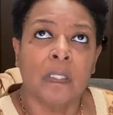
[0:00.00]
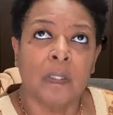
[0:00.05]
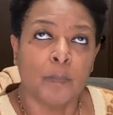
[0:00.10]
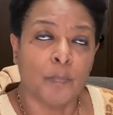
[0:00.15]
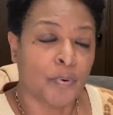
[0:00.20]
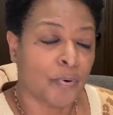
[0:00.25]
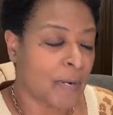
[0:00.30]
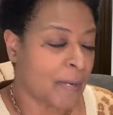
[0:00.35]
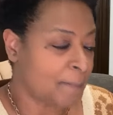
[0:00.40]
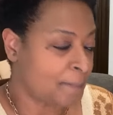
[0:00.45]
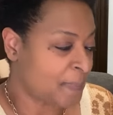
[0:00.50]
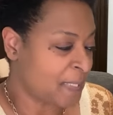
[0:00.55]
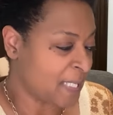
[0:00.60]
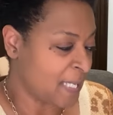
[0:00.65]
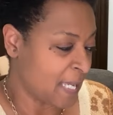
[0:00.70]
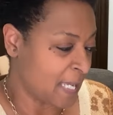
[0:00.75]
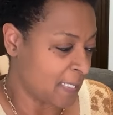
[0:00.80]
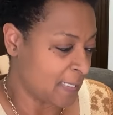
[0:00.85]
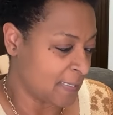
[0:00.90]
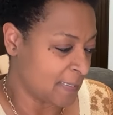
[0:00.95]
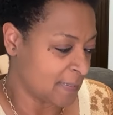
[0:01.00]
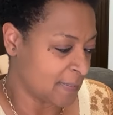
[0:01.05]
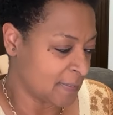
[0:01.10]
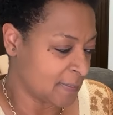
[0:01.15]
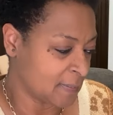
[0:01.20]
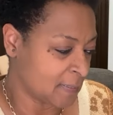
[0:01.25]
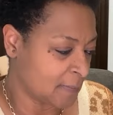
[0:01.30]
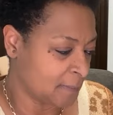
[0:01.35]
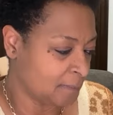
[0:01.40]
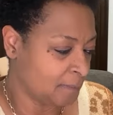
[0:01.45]
prep
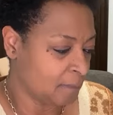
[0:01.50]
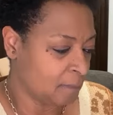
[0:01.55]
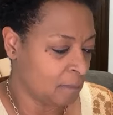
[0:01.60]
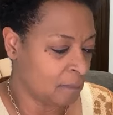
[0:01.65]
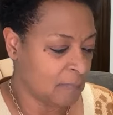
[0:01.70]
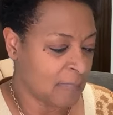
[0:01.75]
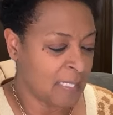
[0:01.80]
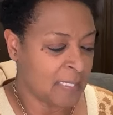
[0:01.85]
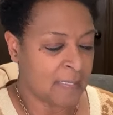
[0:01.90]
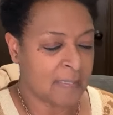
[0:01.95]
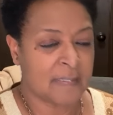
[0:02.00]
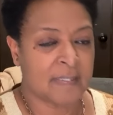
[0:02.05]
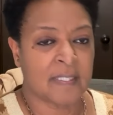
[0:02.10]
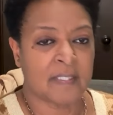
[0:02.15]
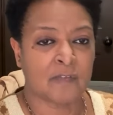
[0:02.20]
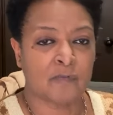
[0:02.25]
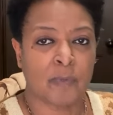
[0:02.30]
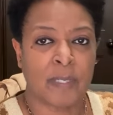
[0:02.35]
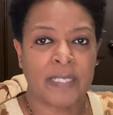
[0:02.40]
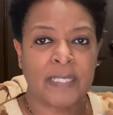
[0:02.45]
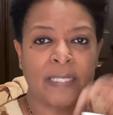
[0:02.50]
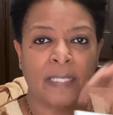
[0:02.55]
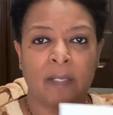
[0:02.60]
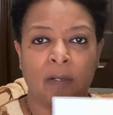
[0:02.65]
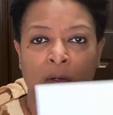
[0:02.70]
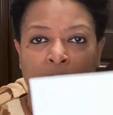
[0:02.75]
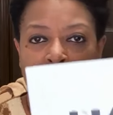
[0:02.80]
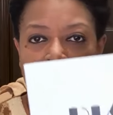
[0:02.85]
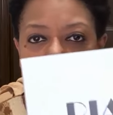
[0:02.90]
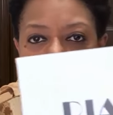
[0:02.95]
pianist, and it says right
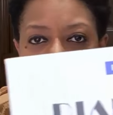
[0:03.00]
here,